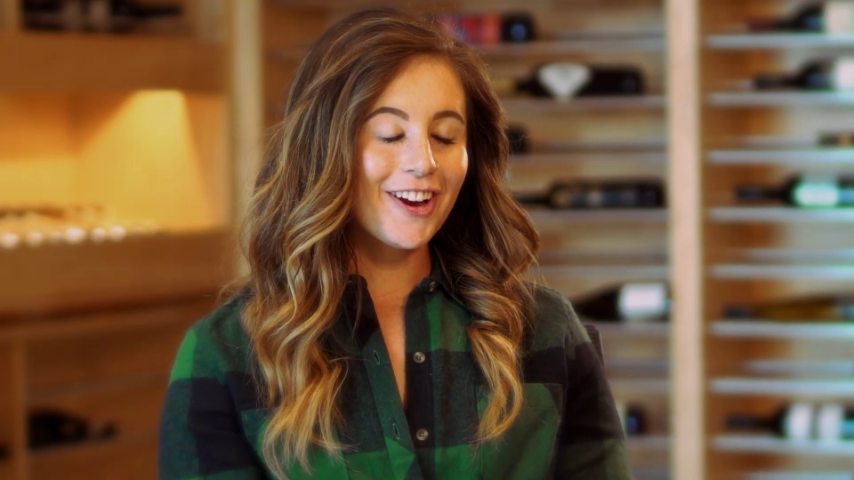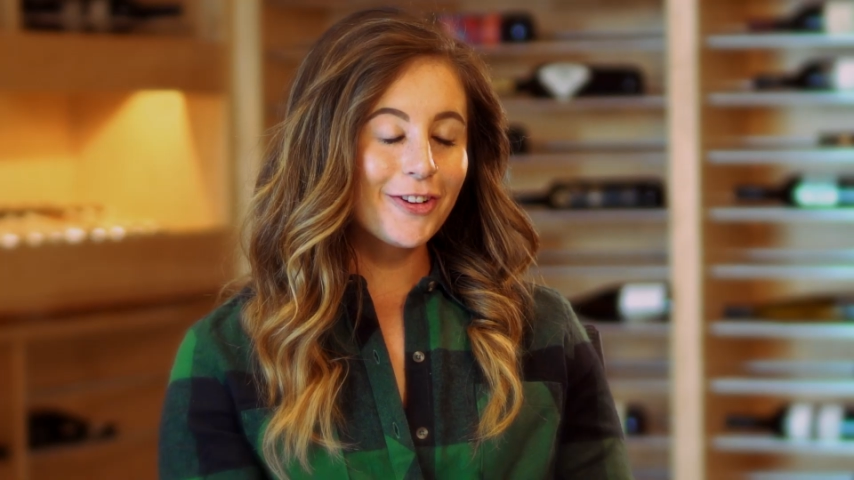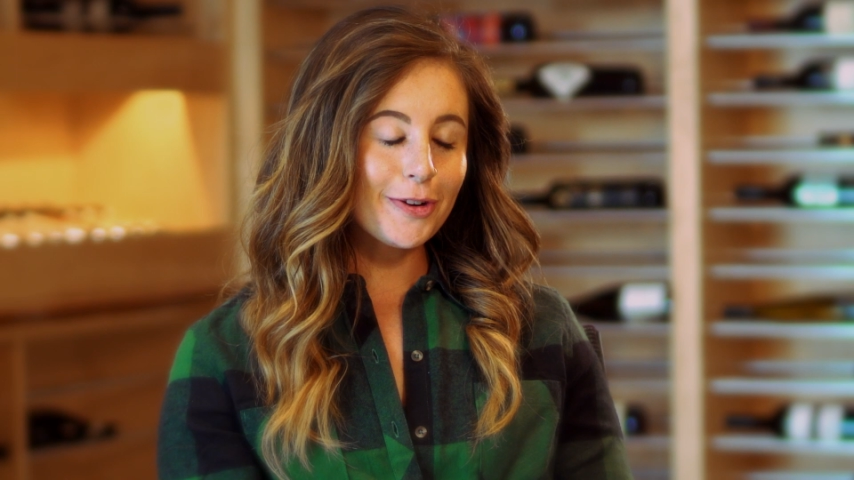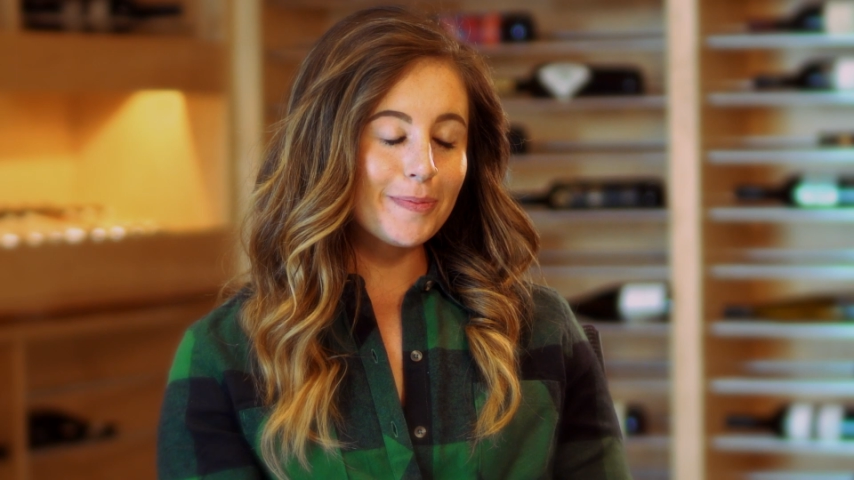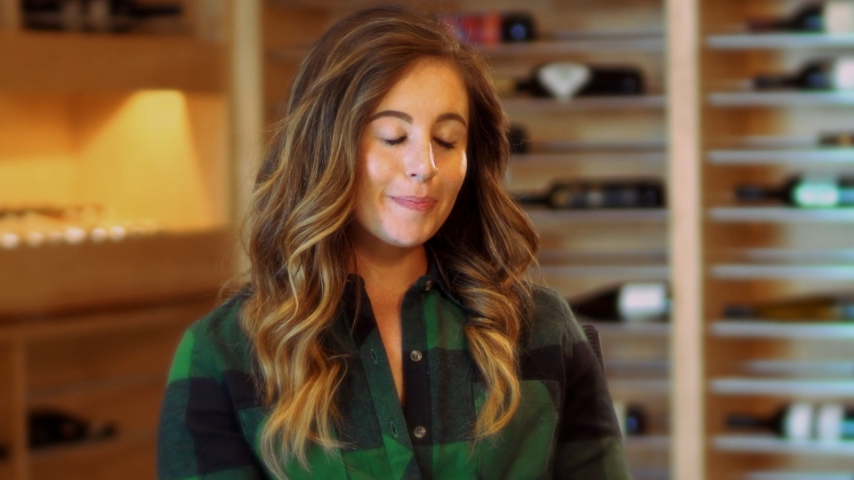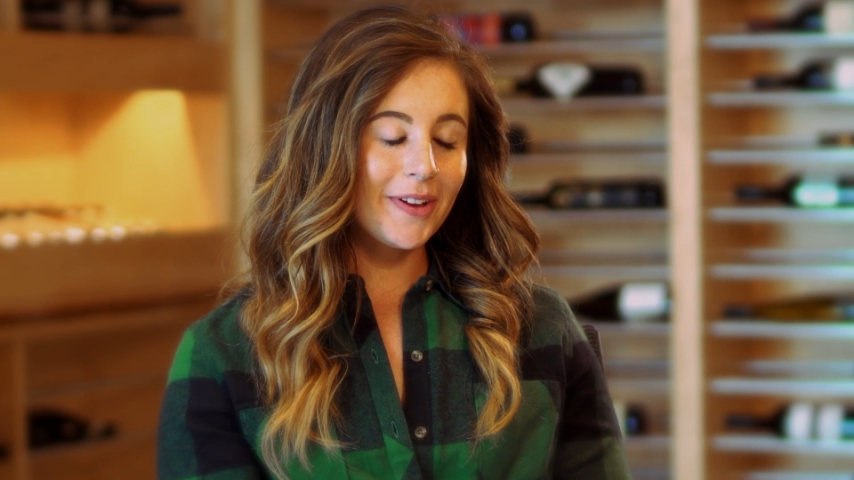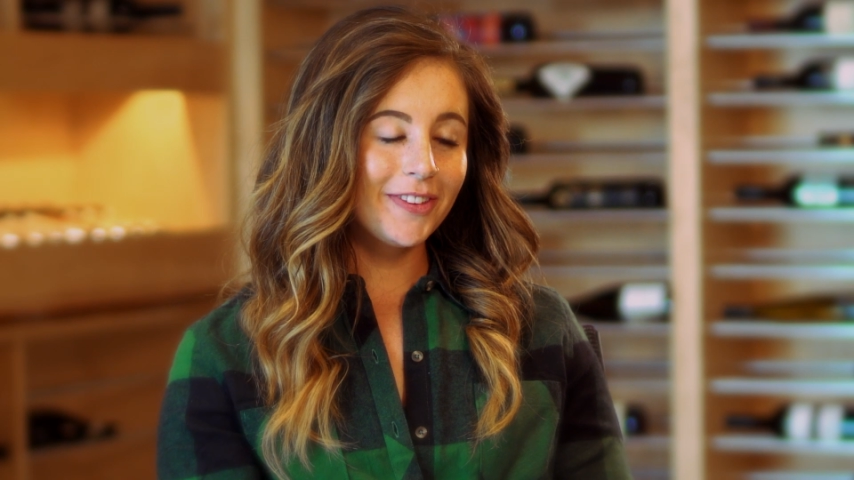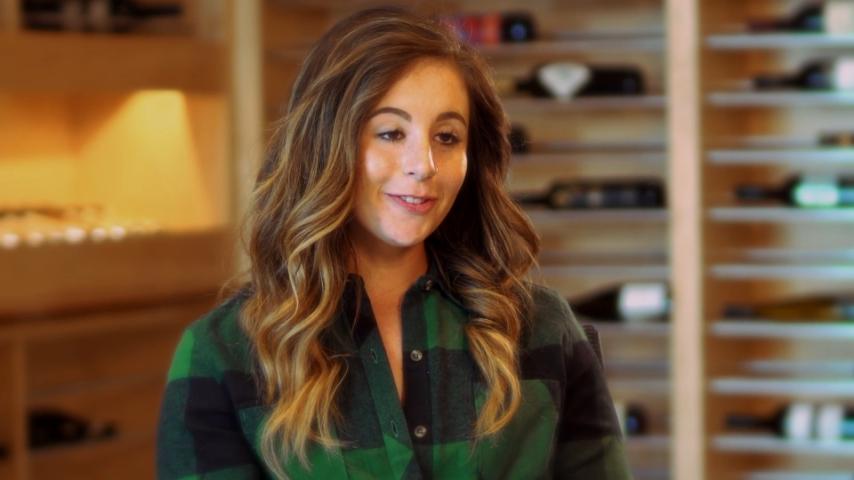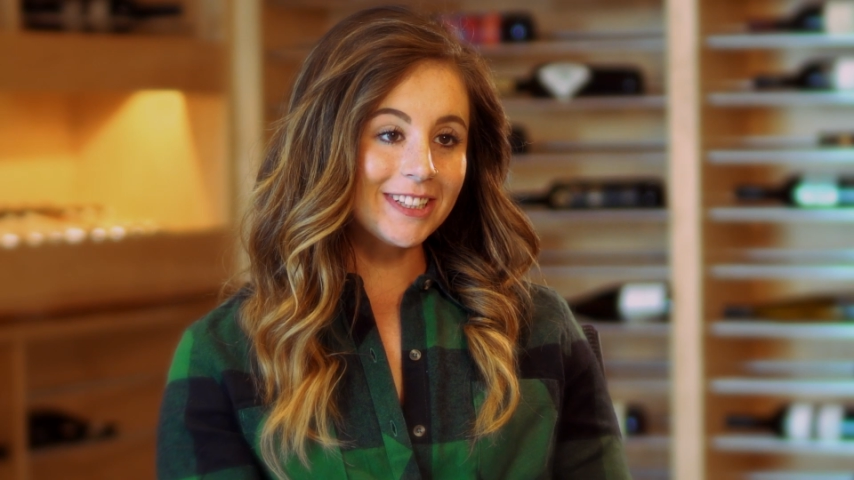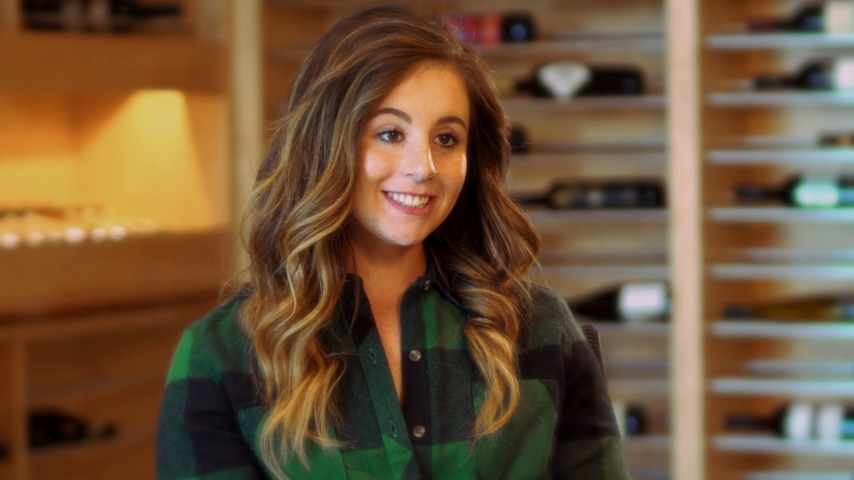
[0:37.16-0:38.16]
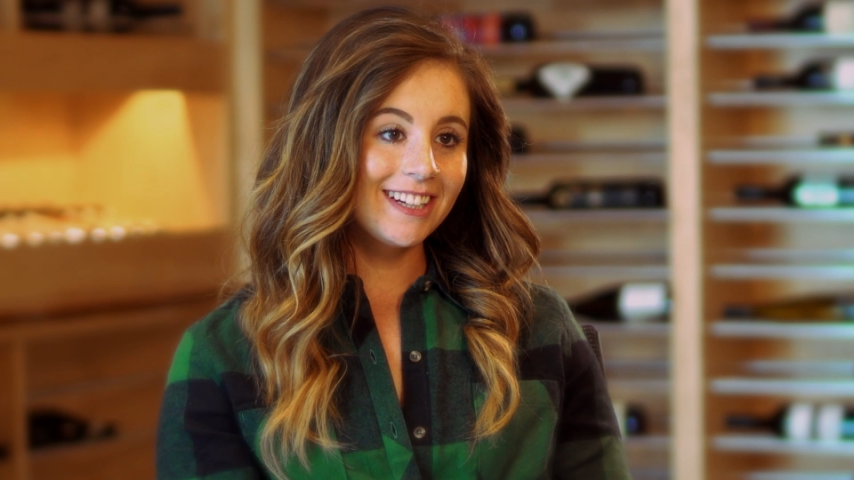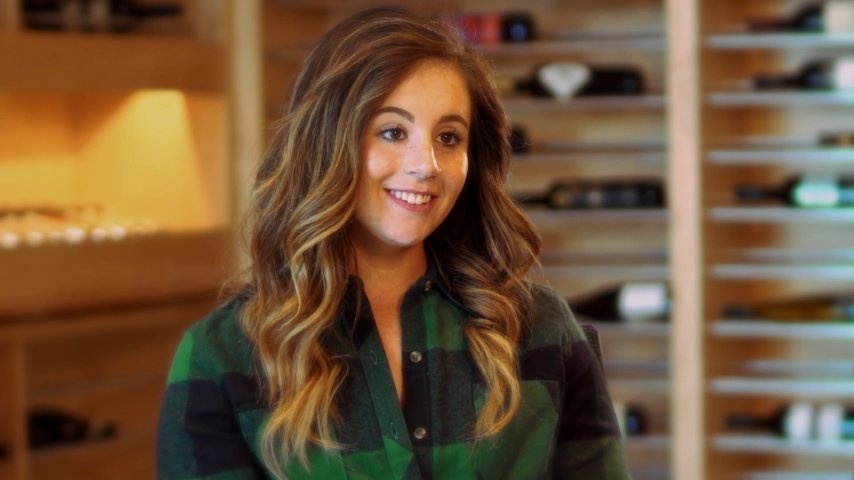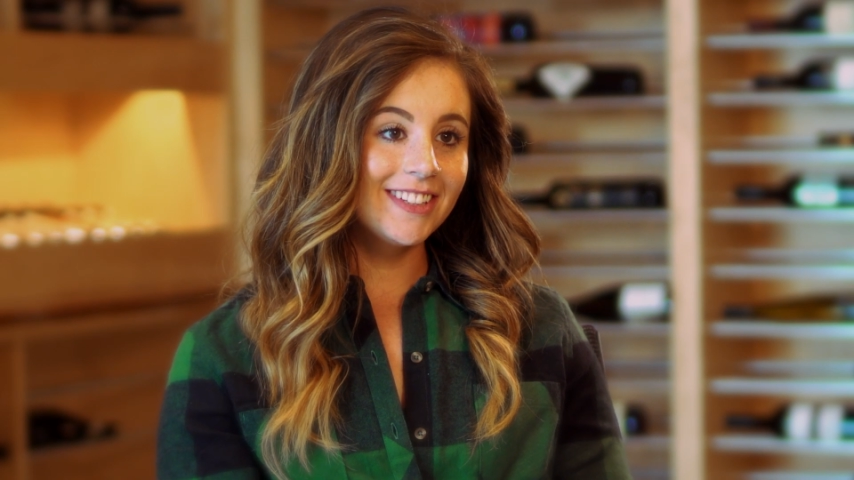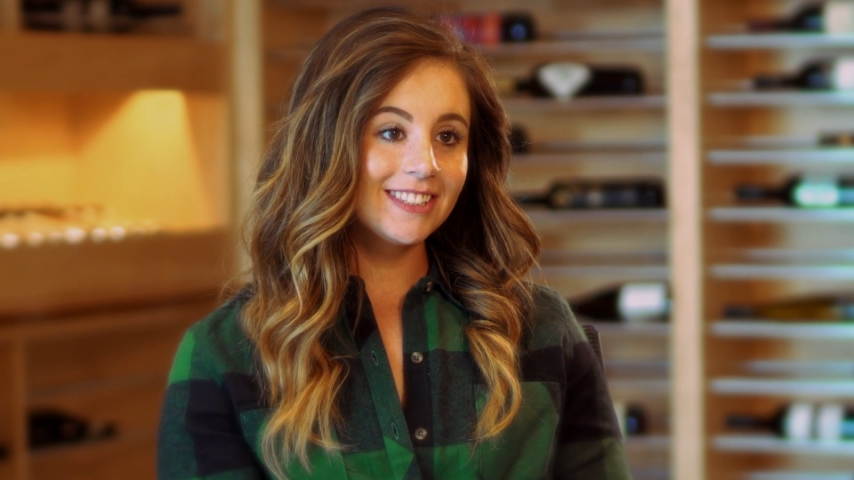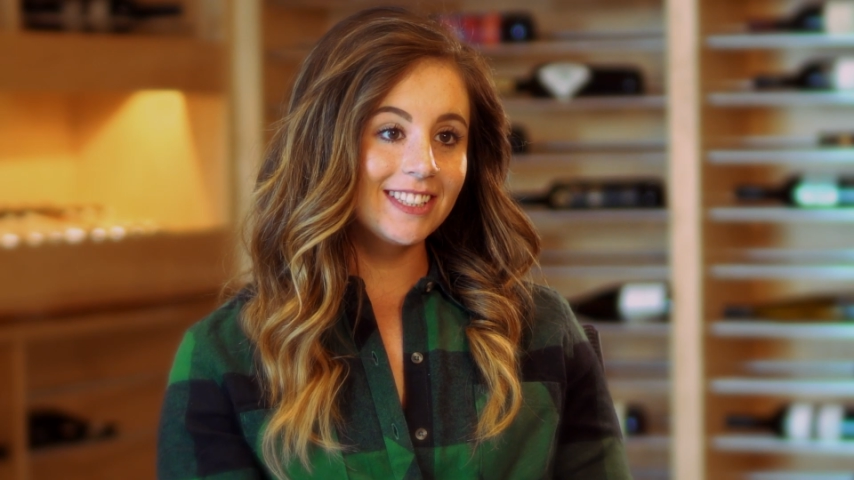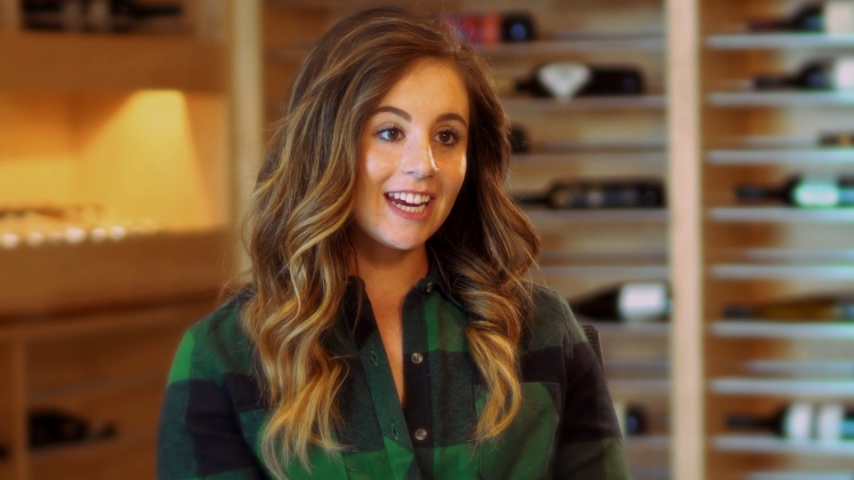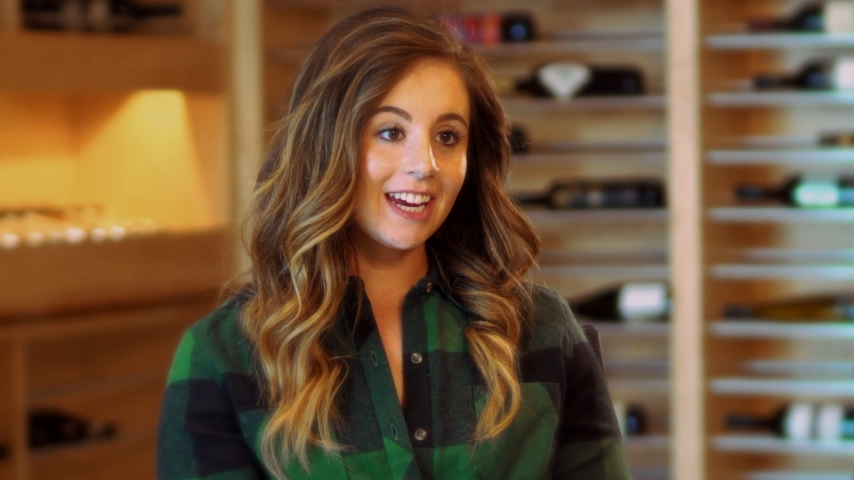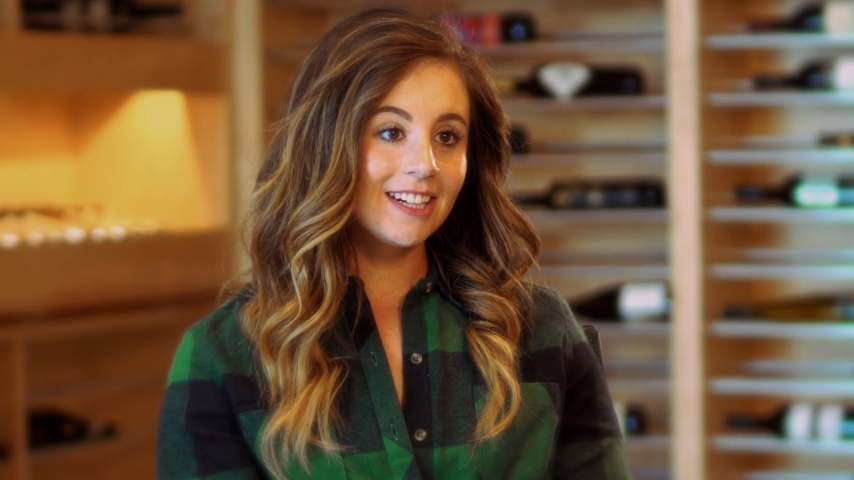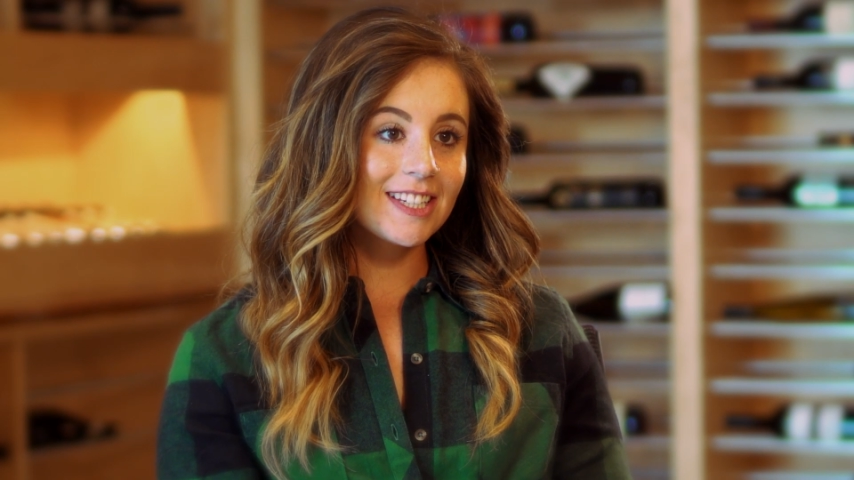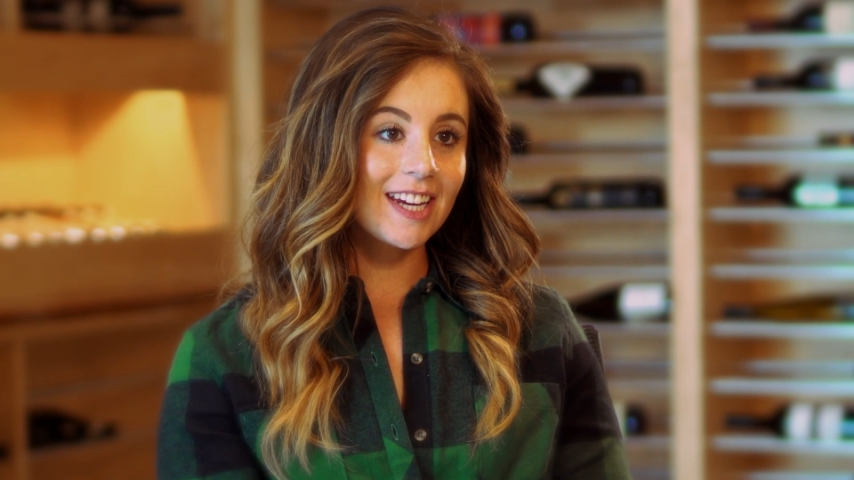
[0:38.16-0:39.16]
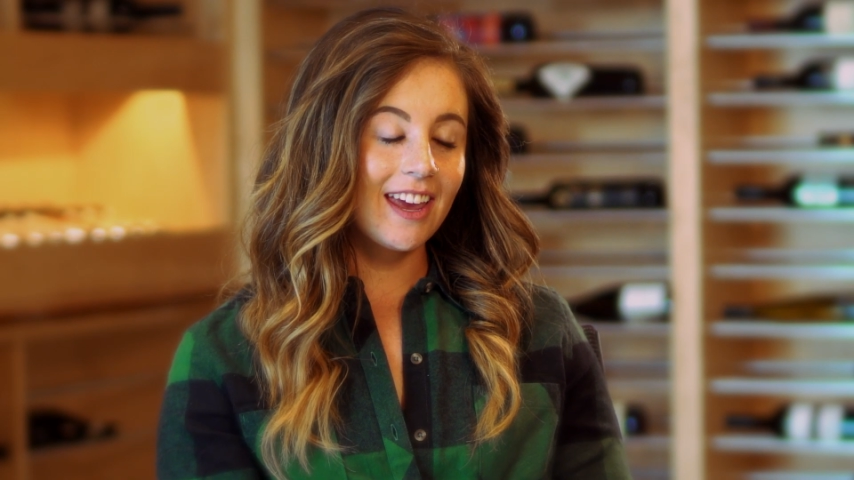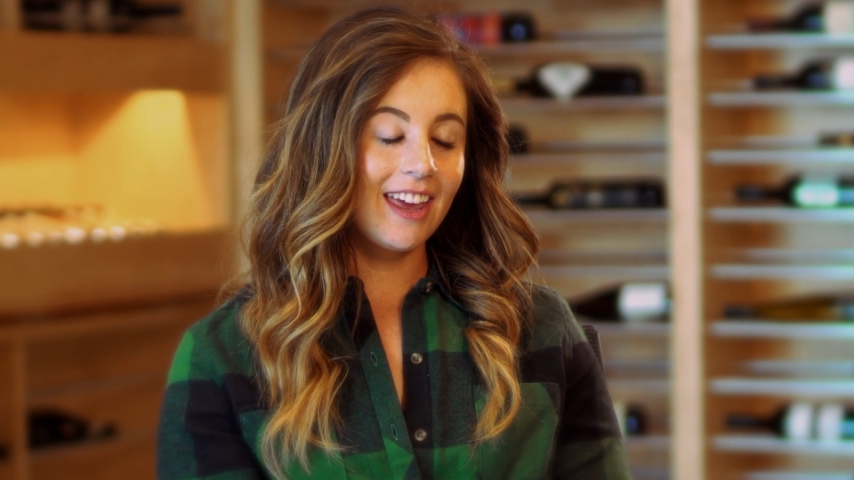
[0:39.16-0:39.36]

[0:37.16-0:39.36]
I grew up on the west side of the state